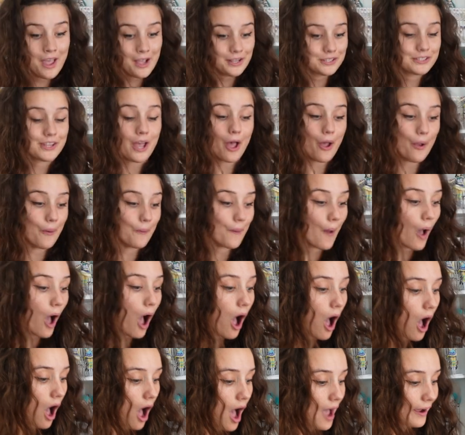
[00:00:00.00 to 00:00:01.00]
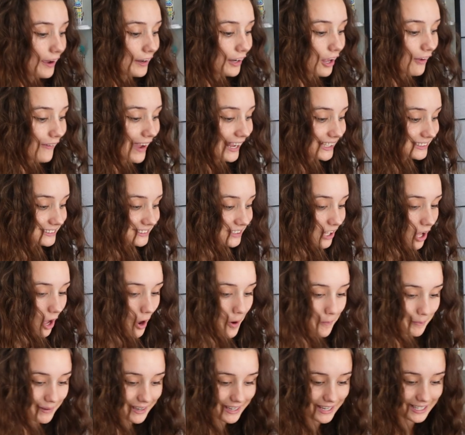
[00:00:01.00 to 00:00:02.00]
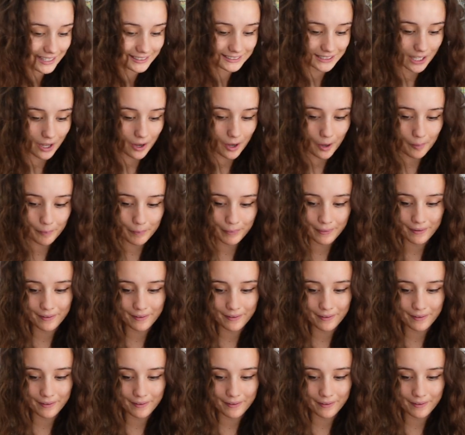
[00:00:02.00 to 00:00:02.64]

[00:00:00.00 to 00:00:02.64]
So I'm gonna go ahead and start opening this up.